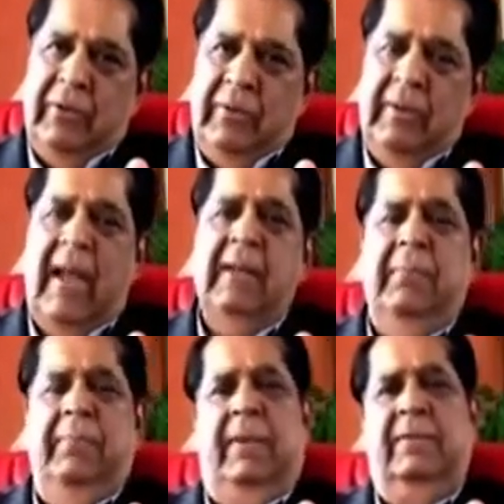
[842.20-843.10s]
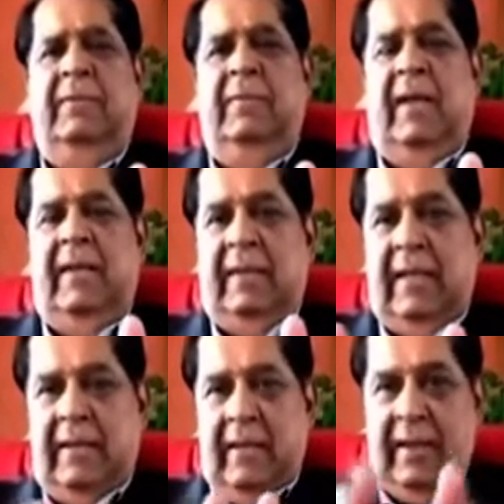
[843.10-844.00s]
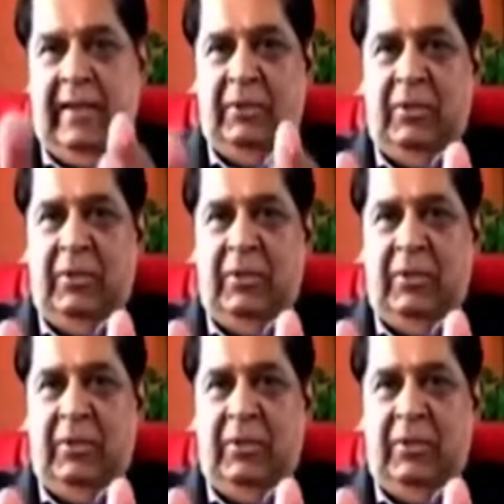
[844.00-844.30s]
that customer, I think a 2-year